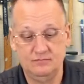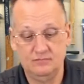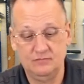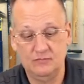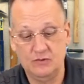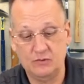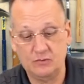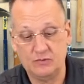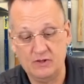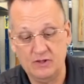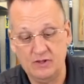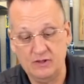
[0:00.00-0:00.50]

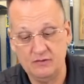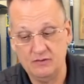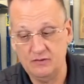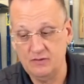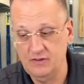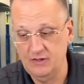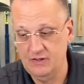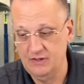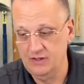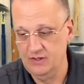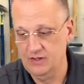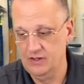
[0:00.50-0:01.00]
Okay.
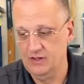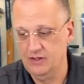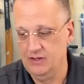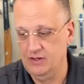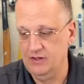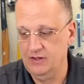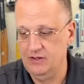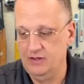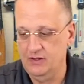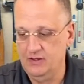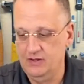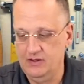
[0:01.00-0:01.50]

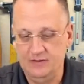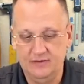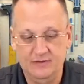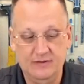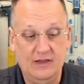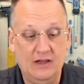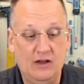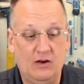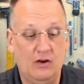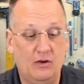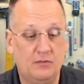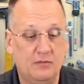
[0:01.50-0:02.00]
Now I'm